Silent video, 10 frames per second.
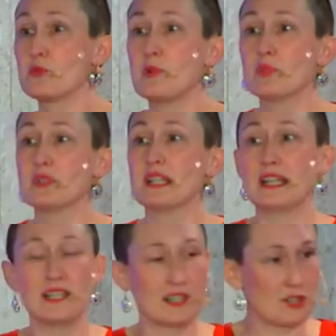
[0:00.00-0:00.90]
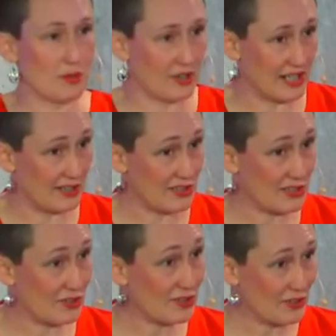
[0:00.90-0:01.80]
we bring into our inner
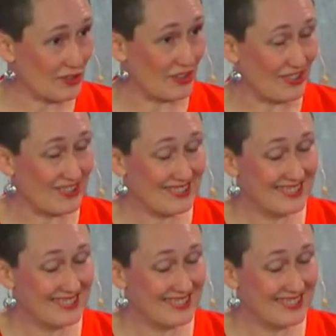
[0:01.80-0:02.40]
circle